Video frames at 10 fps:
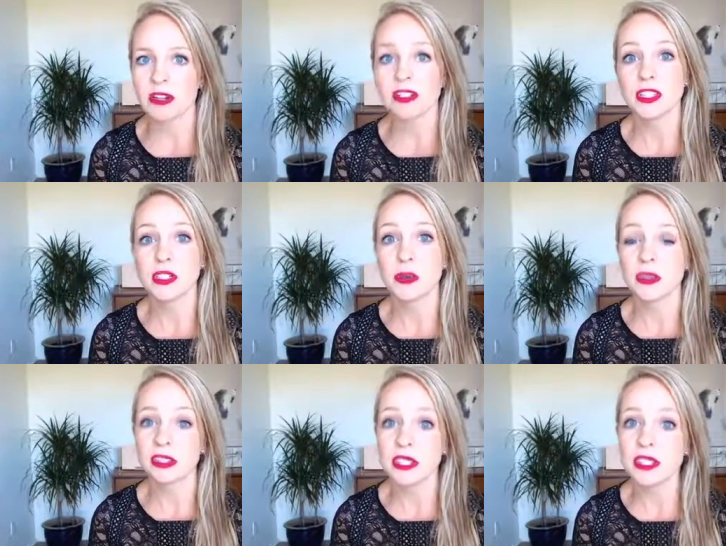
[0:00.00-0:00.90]
So
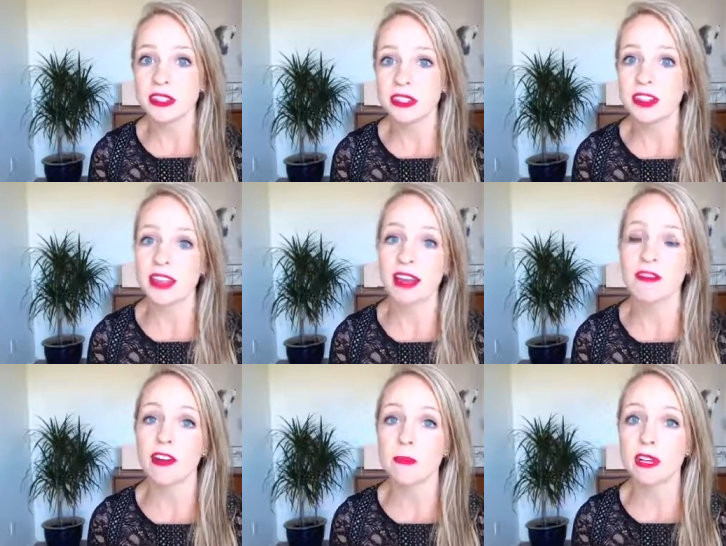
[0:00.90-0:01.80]
consider that
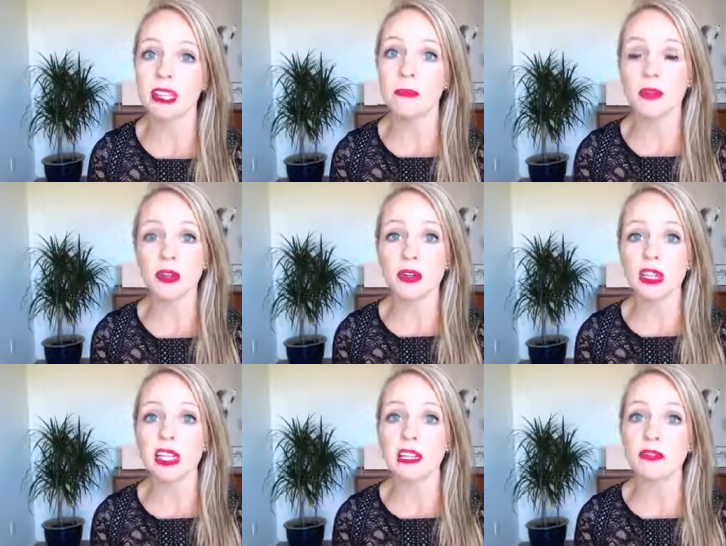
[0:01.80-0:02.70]
from name. You can
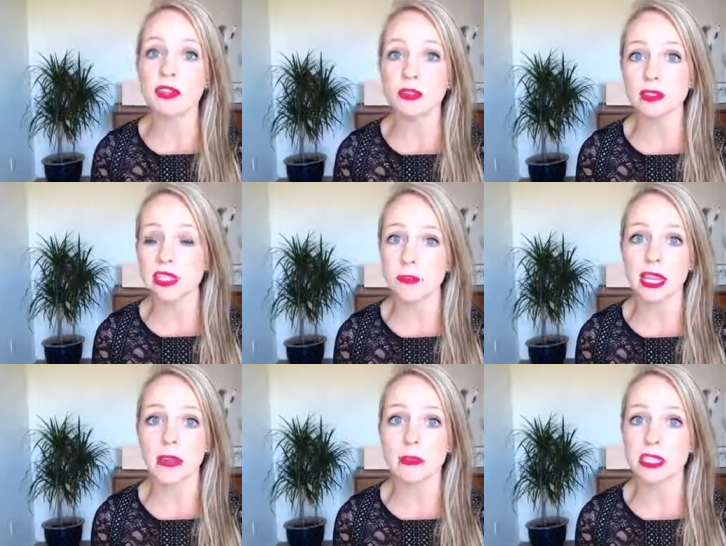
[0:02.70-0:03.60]
even do some
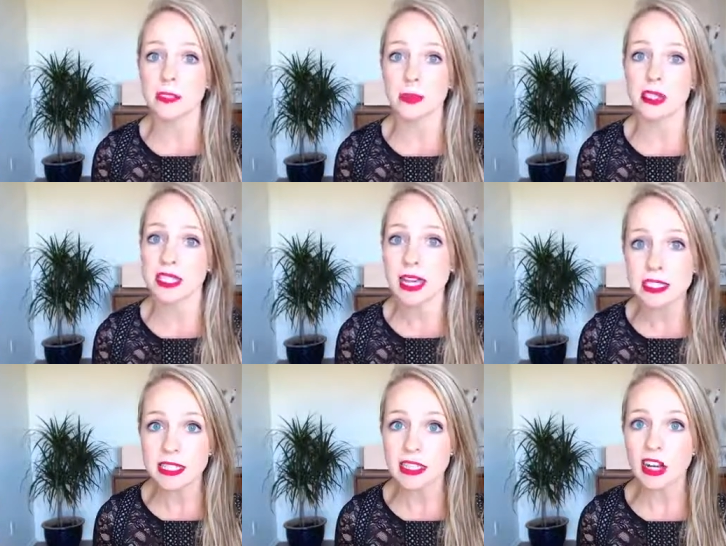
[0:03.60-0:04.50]
A/B split
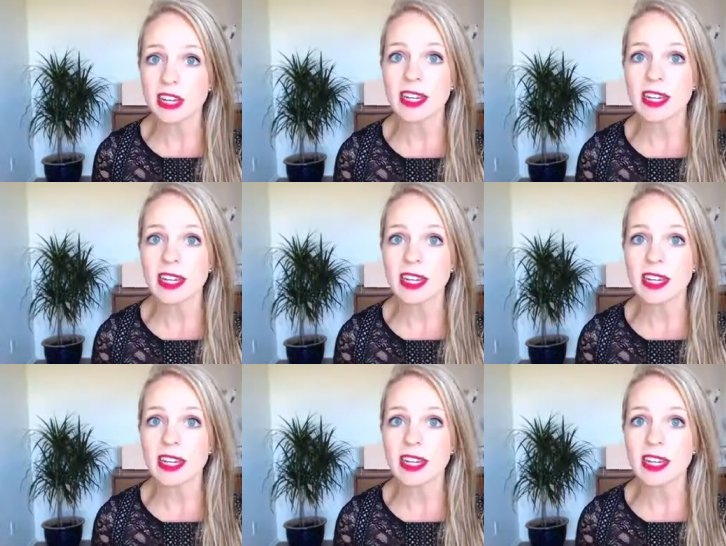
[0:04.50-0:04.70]
testing on it